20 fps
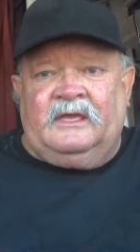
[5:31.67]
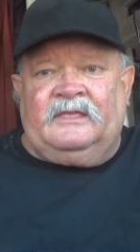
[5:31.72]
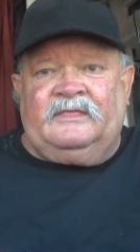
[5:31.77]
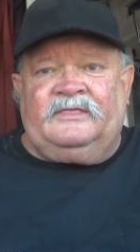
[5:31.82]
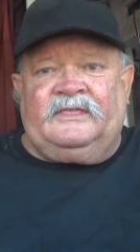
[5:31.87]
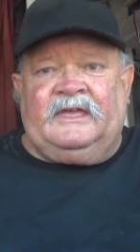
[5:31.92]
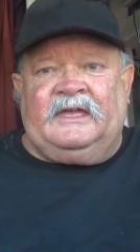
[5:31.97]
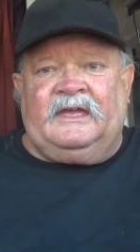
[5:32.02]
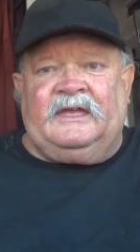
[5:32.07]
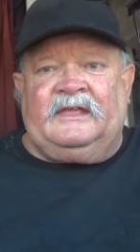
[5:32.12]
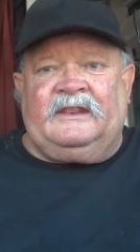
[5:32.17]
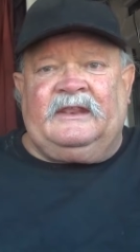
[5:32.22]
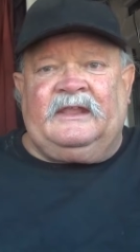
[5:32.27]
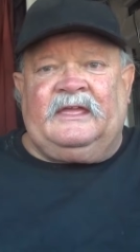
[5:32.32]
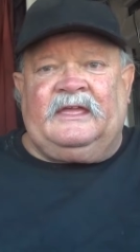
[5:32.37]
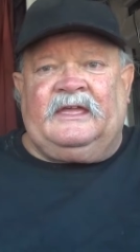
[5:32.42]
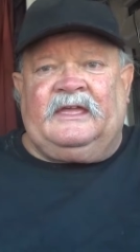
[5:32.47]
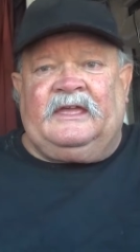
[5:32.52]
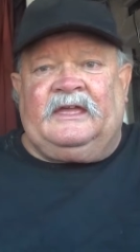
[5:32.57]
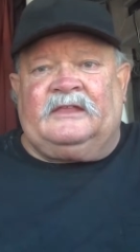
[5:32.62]
then
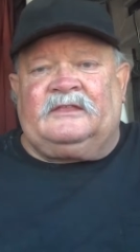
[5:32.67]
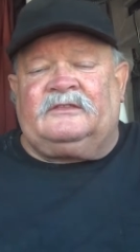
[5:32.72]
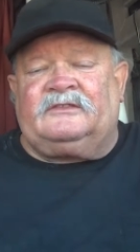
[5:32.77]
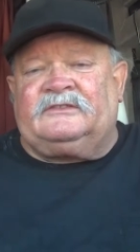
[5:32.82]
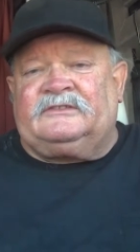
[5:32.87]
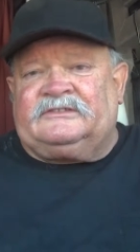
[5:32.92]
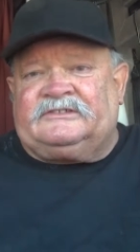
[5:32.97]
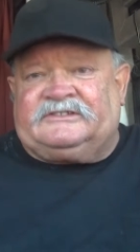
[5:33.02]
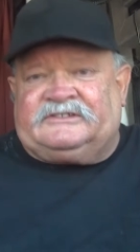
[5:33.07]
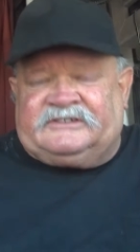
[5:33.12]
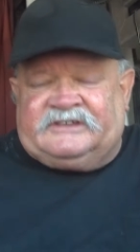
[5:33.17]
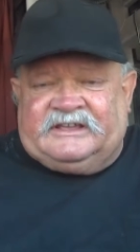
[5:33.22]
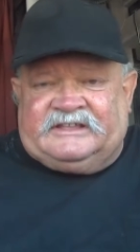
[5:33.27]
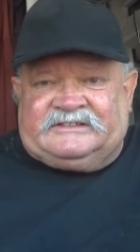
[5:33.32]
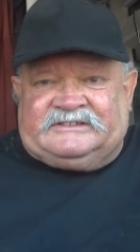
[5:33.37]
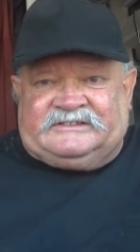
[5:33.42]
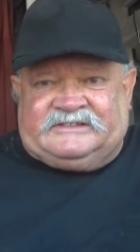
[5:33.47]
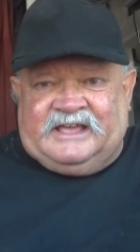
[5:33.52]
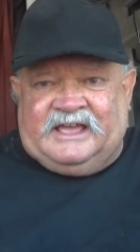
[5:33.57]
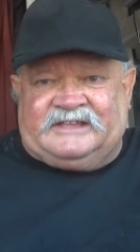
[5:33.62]
it
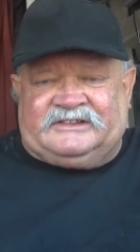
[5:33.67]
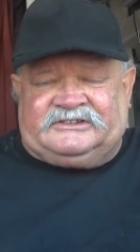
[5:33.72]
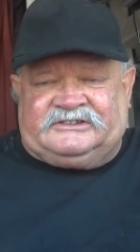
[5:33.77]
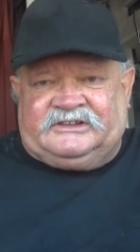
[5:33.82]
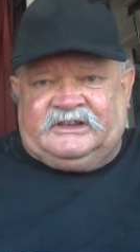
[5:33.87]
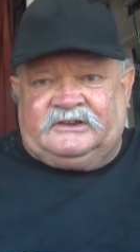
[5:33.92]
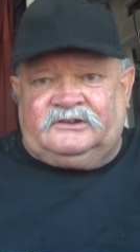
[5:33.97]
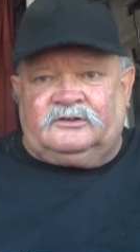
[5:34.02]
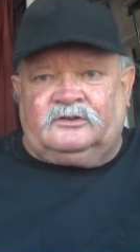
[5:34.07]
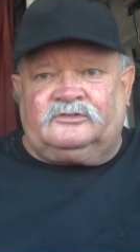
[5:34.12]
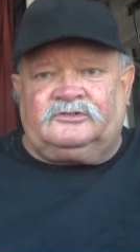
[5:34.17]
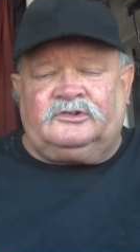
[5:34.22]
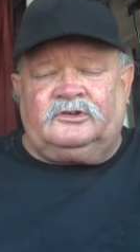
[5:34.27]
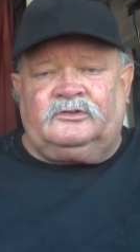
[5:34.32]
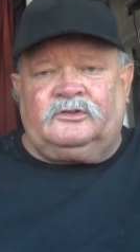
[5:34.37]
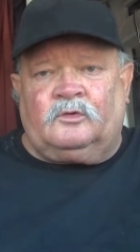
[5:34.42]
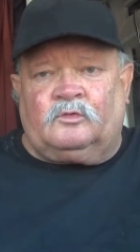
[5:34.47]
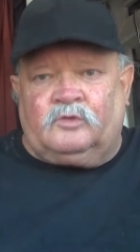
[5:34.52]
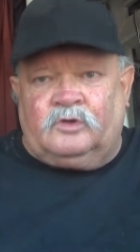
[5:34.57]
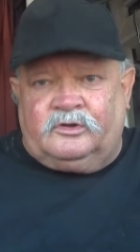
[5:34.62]
sends that signal
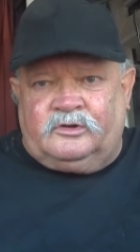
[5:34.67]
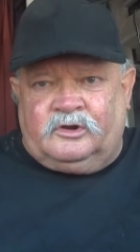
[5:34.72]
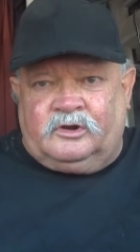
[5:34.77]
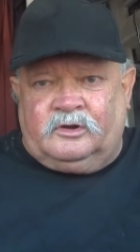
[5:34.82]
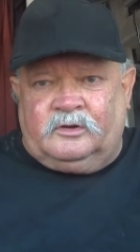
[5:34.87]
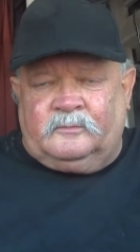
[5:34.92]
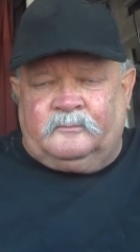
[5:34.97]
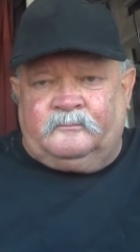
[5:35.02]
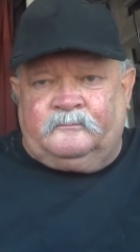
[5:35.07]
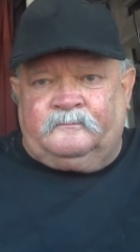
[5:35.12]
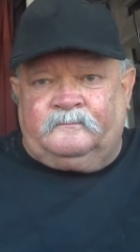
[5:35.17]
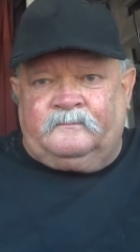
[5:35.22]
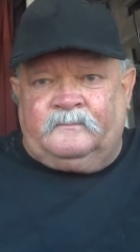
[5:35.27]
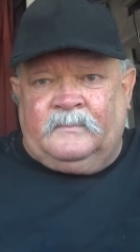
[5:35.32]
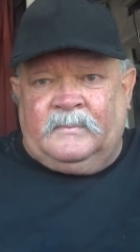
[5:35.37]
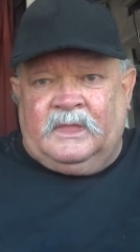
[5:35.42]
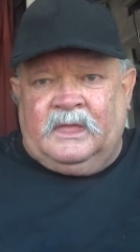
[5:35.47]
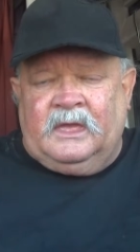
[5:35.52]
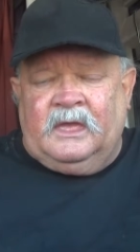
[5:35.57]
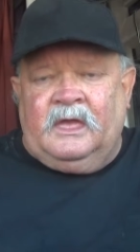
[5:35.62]
to the router,
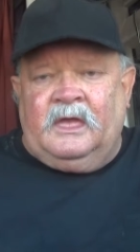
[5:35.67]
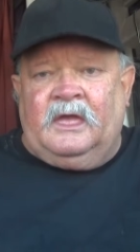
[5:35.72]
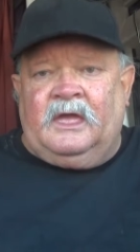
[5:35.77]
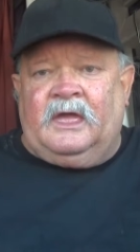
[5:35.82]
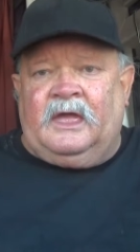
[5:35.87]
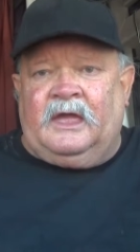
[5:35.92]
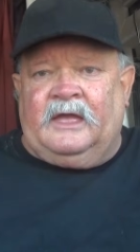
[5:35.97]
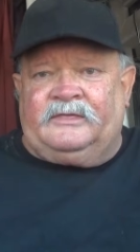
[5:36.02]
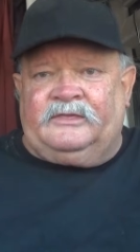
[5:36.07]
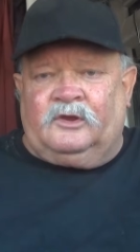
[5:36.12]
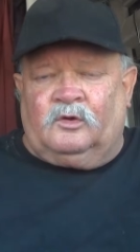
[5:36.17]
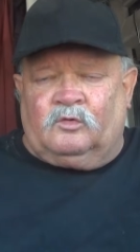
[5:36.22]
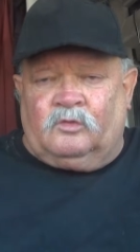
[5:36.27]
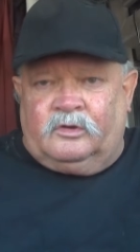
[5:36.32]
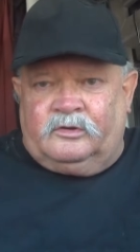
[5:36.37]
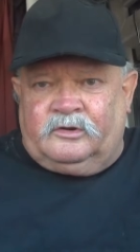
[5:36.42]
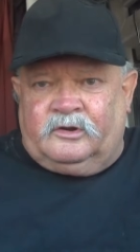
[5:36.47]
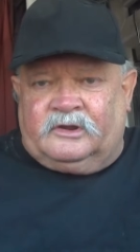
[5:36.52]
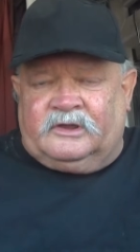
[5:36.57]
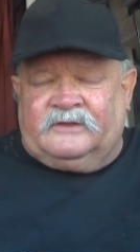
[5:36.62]
and the
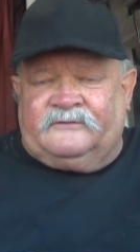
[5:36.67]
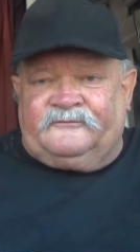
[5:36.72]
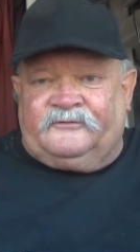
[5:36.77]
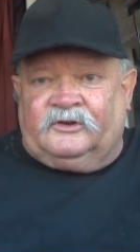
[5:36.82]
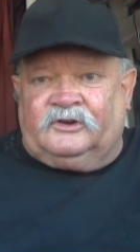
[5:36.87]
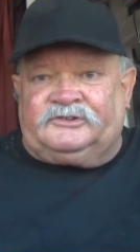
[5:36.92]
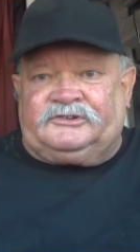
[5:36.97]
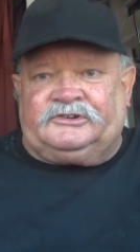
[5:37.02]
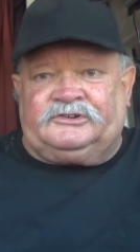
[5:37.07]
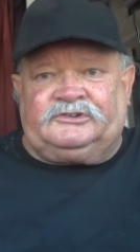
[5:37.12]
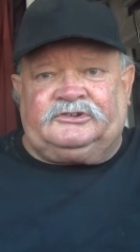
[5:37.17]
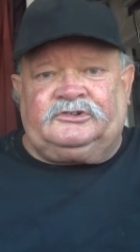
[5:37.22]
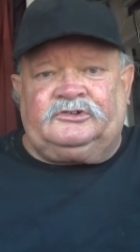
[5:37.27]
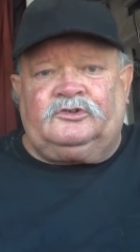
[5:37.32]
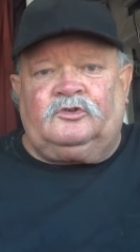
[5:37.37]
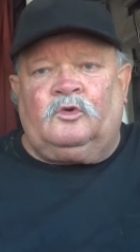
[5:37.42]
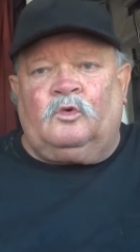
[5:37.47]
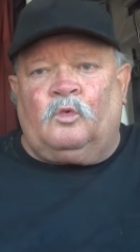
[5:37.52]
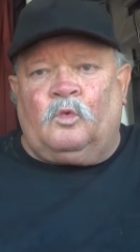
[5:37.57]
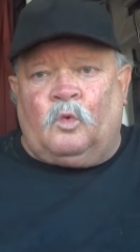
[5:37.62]
router converts it
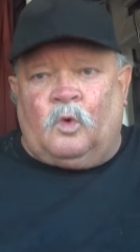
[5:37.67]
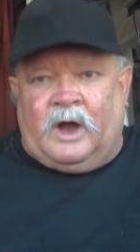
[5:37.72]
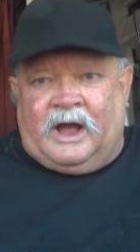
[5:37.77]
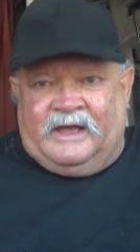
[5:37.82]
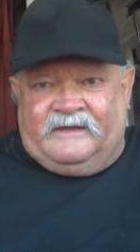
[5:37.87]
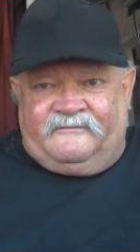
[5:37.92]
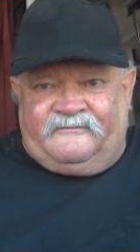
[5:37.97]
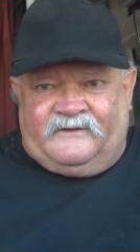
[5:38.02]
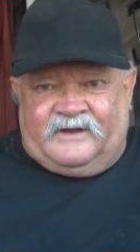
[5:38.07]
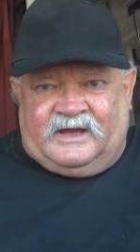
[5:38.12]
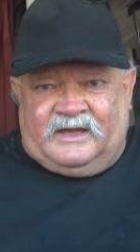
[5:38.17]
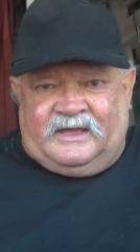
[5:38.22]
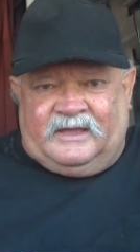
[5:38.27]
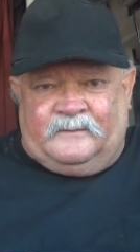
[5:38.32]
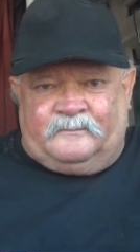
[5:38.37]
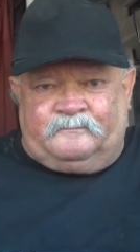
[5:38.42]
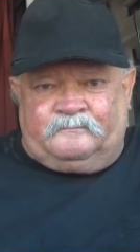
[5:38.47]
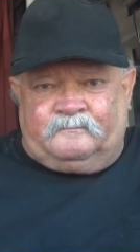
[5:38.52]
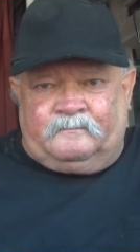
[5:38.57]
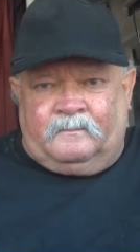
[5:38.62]
to Wi-Fi.
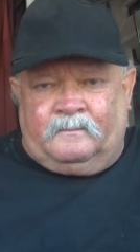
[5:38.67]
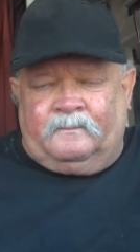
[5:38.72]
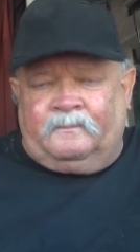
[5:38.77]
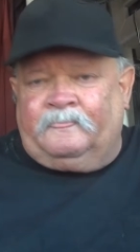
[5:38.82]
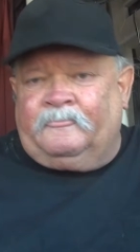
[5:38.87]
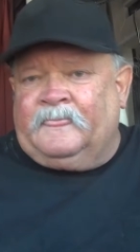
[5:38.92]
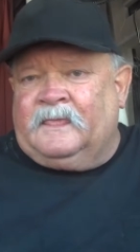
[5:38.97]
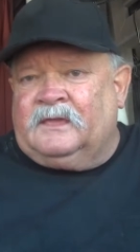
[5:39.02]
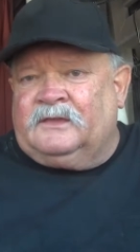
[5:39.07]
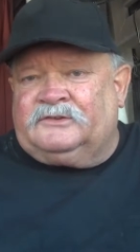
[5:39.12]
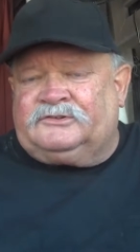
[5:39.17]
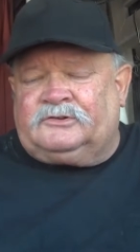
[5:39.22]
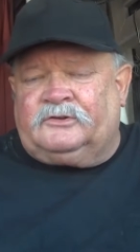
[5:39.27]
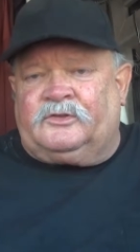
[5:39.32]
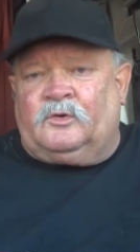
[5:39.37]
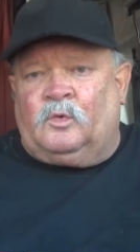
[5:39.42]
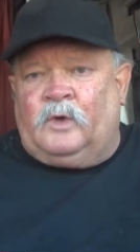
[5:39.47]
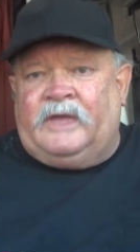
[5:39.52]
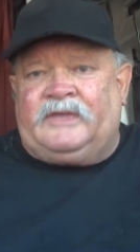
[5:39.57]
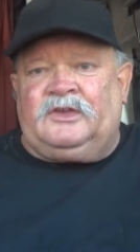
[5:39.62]
So
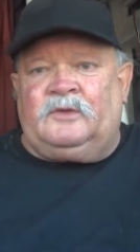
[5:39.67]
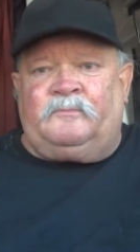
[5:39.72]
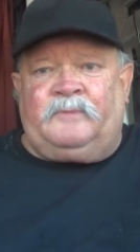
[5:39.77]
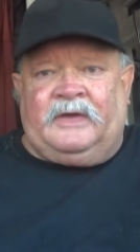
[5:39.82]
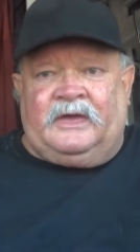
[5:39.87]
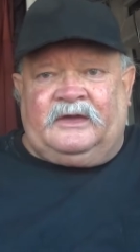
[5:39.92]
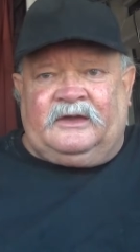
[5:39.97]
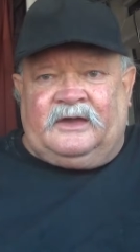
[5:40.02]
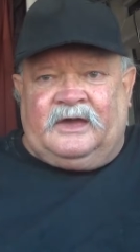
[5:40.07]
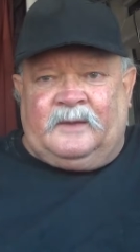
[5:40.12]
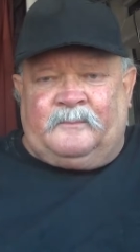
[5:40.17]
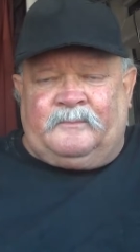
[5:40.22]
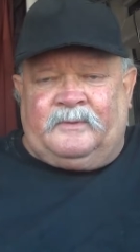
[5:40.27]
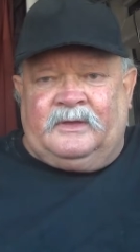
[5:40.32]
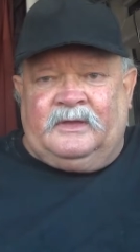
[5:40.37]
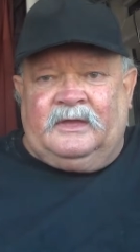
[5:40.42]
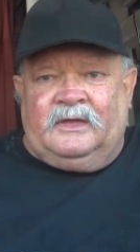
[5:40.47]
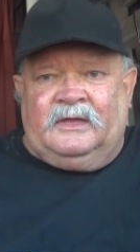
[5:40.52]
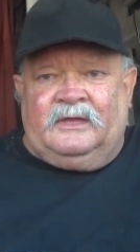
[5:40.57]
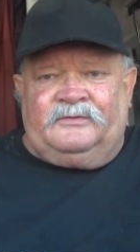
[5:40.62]
the way you pick up
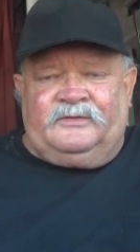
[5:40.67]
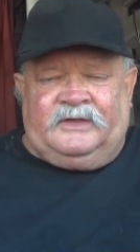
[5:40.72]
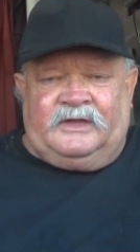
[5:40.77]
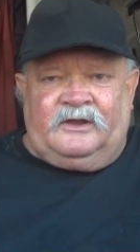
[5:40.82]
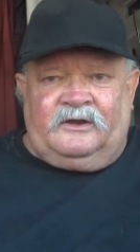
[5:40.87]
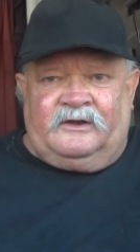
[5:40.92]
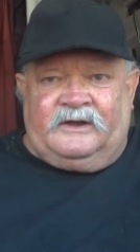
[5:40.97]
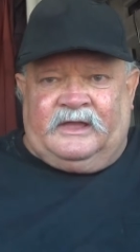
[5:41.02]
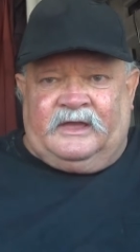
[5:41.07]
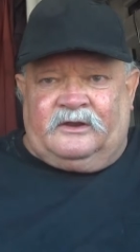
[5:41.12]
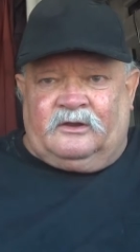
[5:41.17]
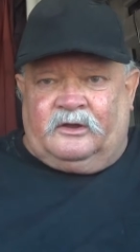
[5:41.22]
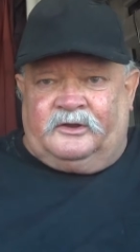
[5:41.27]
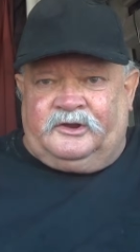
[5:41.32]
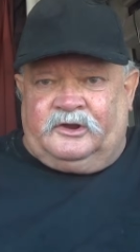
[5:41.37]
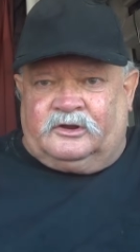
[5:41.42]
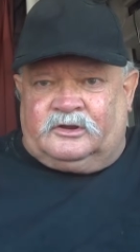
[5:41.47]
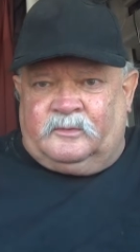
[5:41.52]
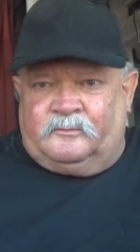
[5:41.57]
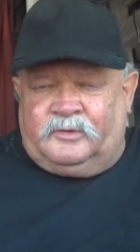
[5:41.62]
the internet
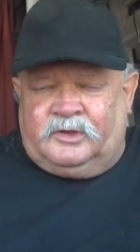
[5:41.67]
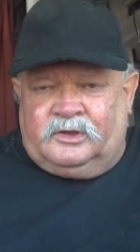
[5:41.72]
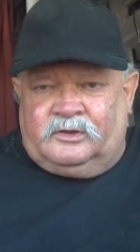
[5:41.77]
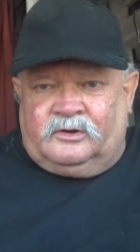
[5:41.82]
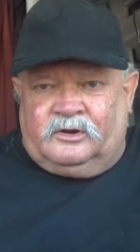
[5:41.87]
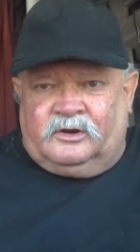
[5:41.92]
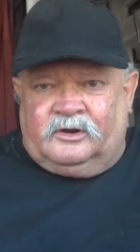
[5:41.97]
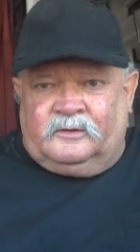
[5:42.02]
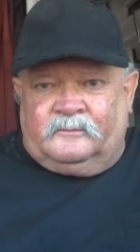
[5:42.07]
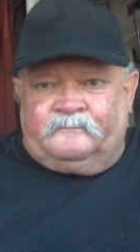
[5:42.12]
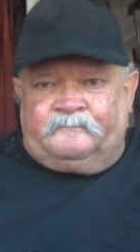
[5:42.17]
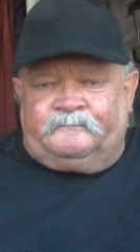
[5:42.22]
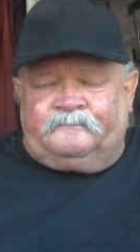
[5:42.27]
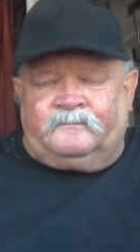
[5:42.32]
on your computer